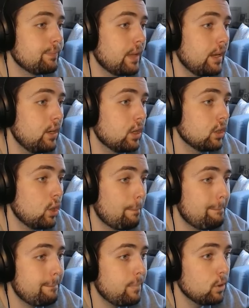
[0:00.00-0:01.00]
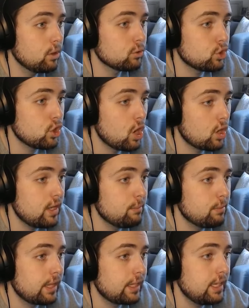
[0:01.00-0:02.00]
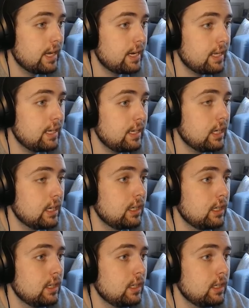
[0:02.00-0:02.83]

And you're a little, you're a little chonky, but like you gotta get in here.